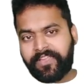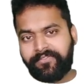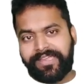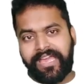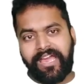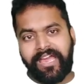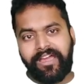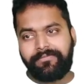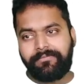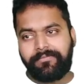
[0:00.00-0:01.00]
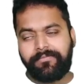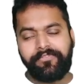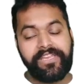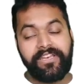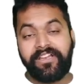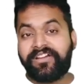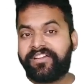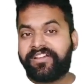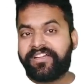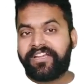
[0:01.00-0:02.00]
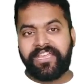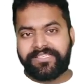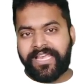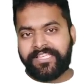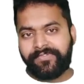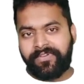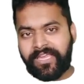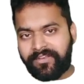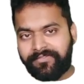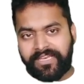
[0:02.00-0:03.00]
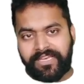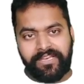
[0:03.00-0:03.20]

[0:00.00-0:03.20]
we have we learned tmux as well we